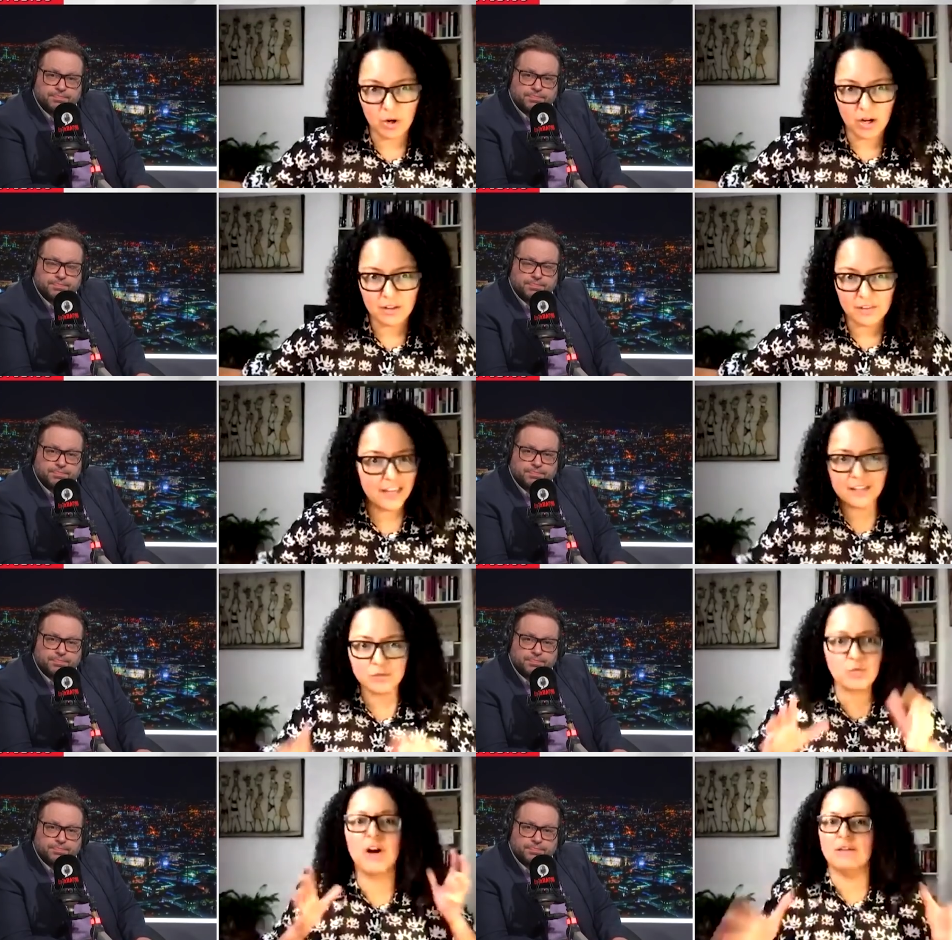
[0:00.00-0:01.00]
Speaker 1: That is what I'm
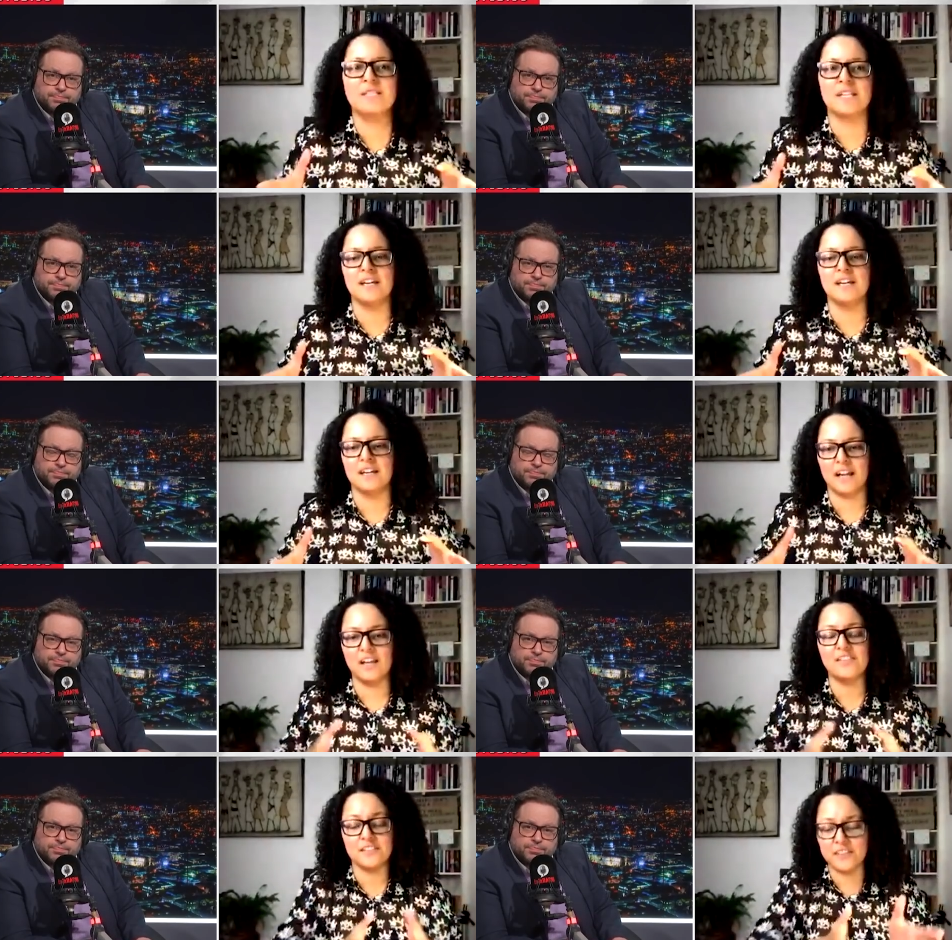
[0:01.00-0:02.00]
saying. And I think that
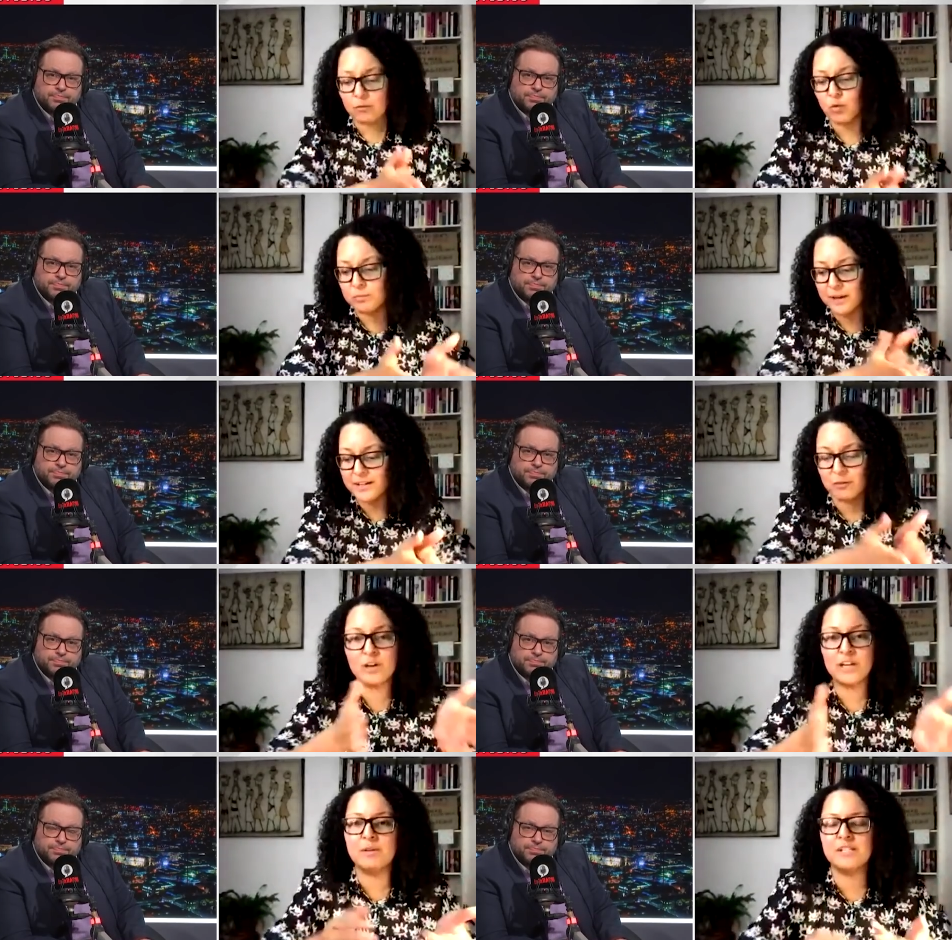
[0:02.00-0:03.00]
would make a really big
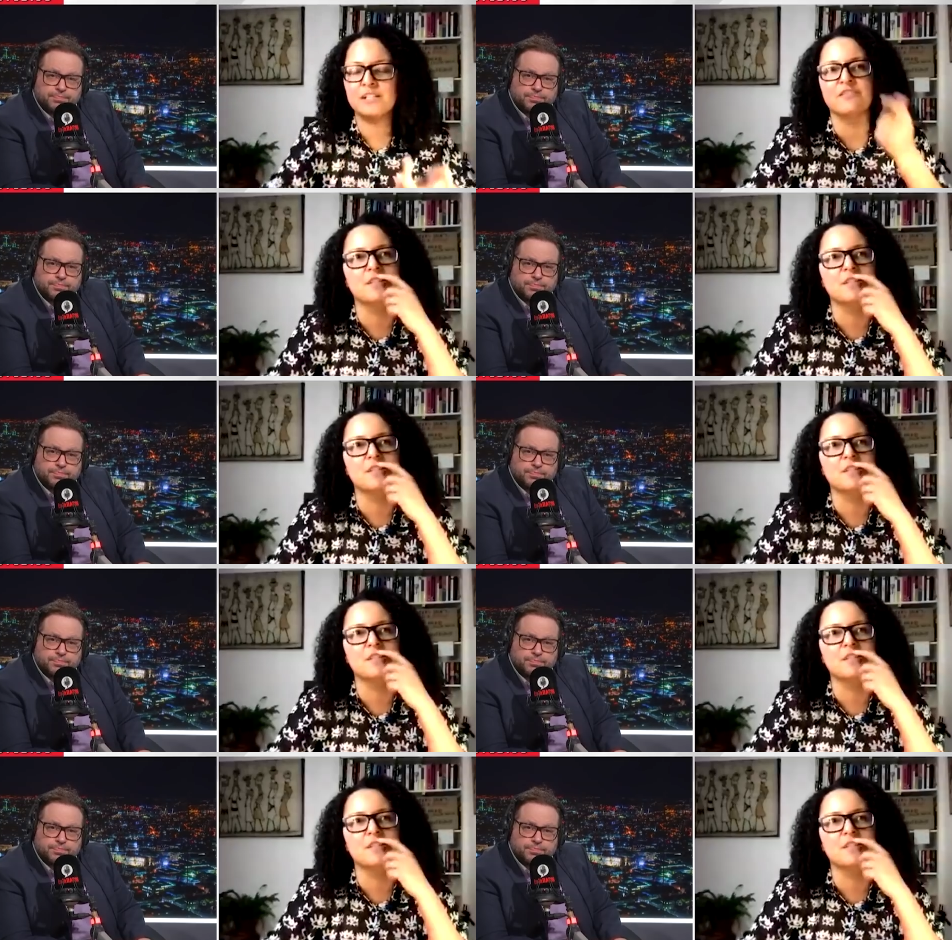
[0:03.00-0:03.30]
difference. And